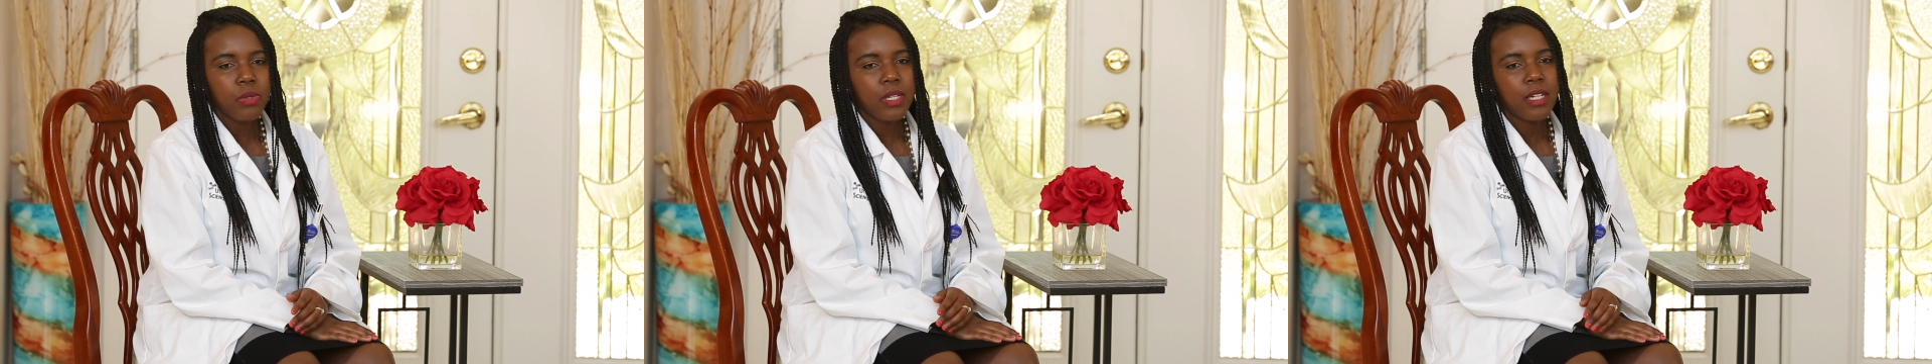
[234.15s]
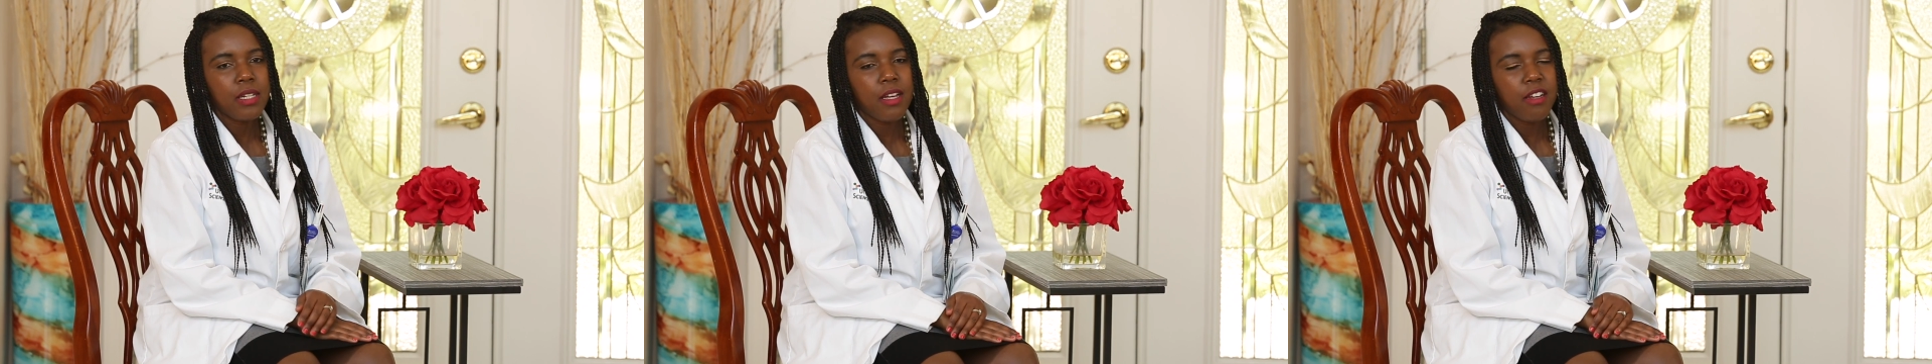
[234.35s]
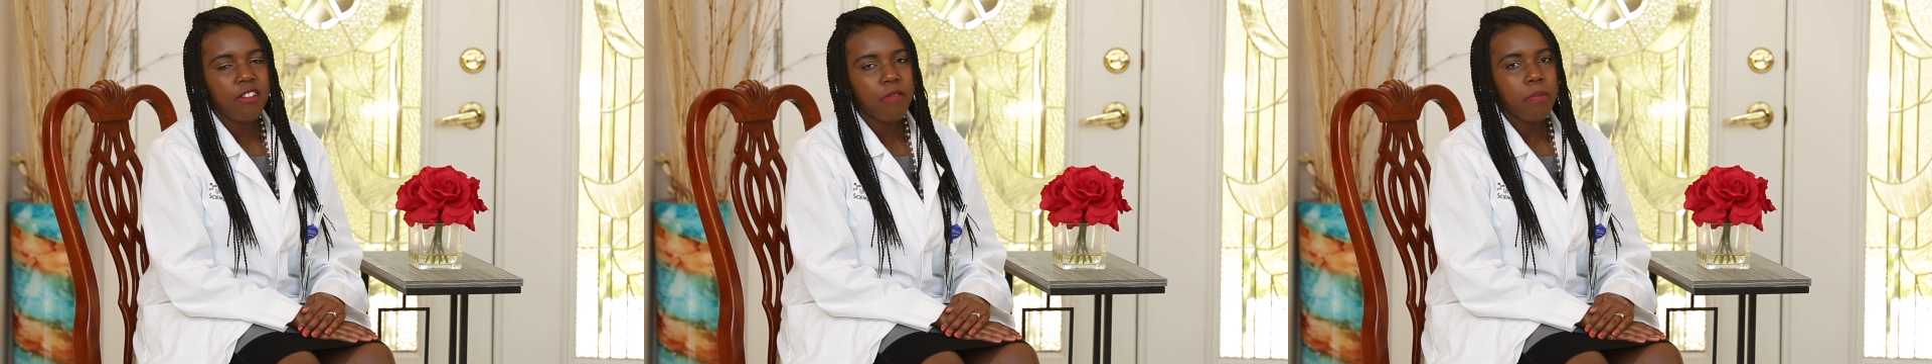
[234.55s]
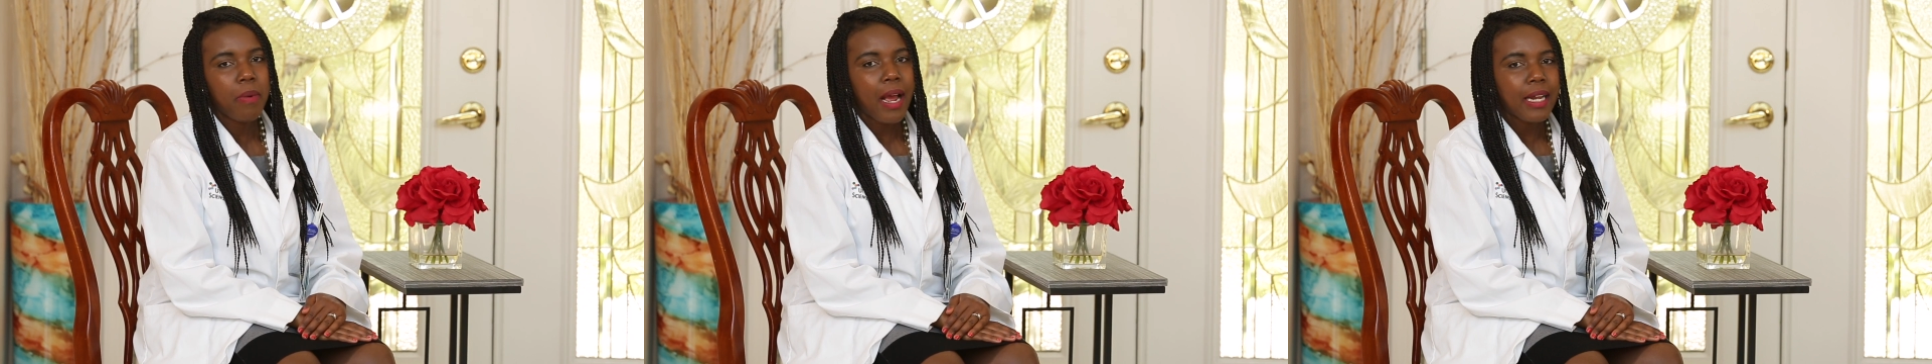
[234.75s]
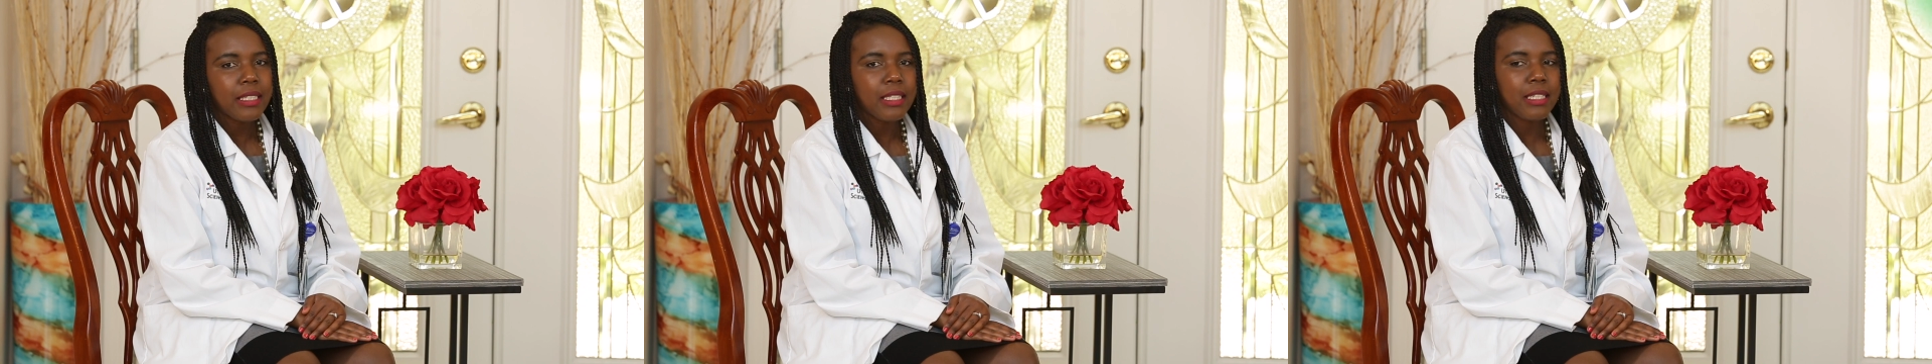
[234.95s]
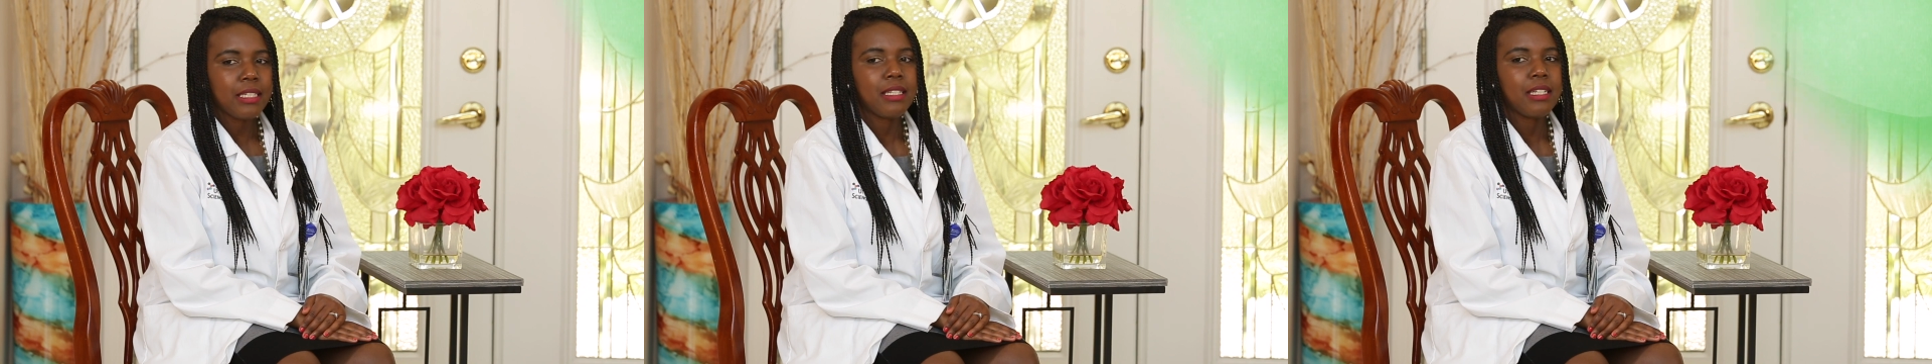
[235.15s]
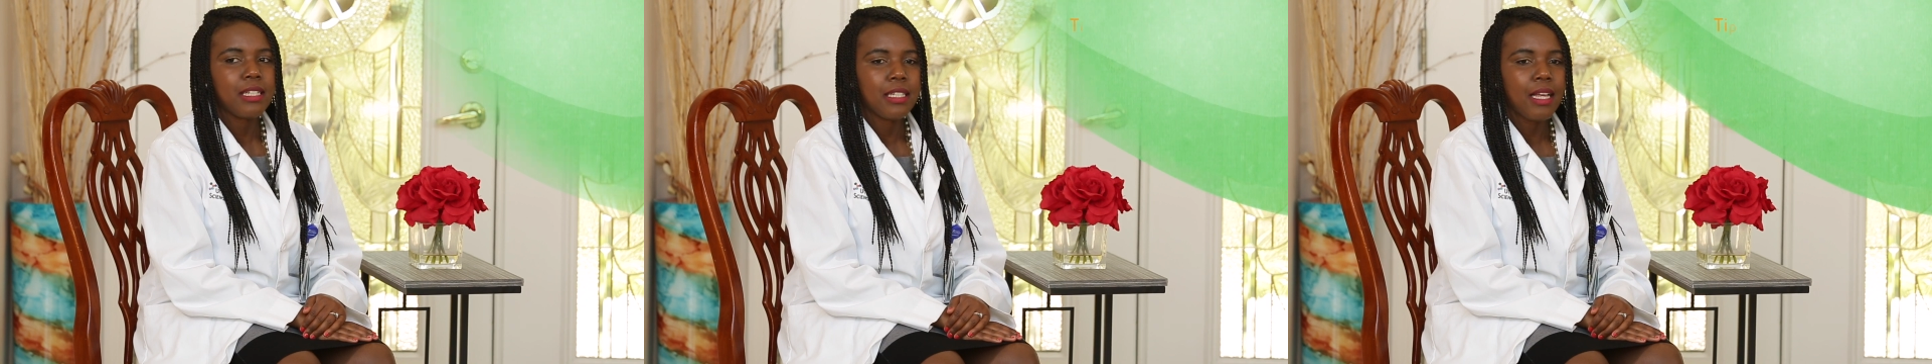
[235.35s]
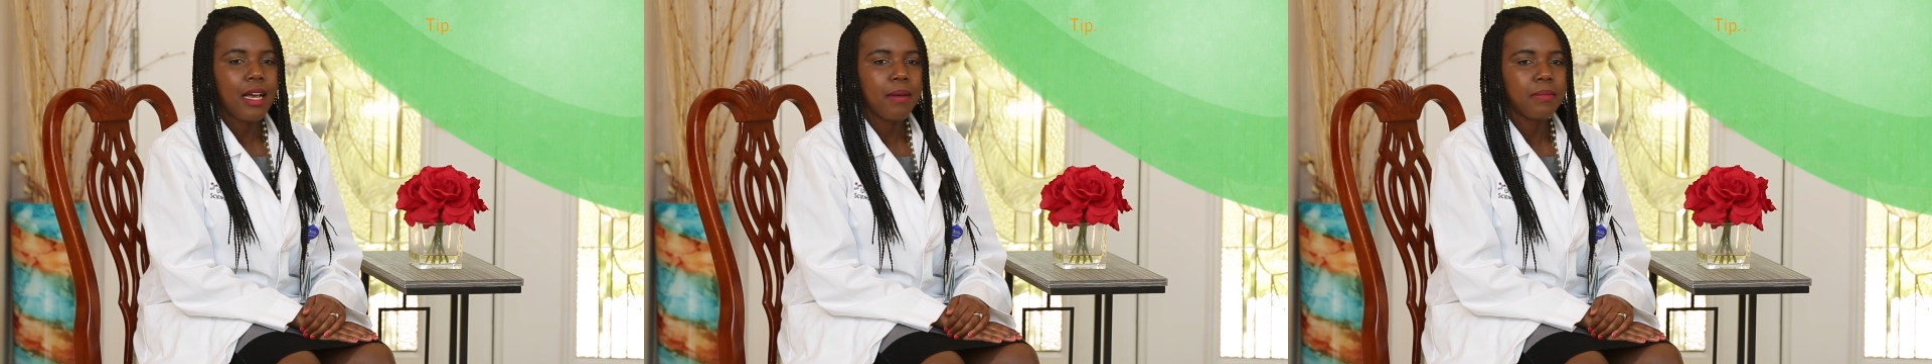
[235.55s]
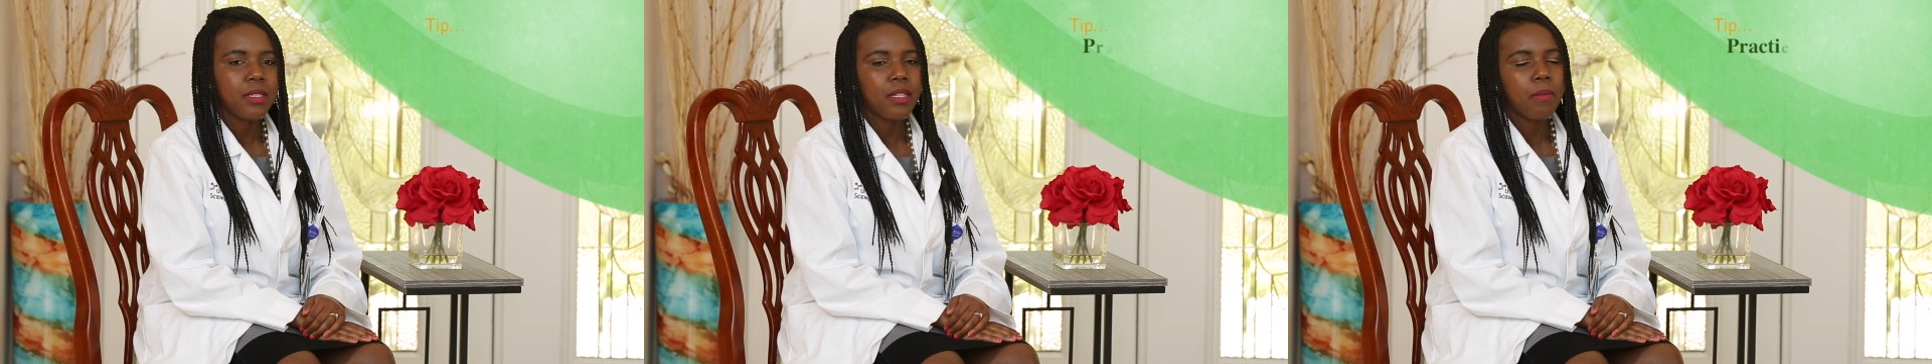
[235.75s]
doing a lot of practice exams.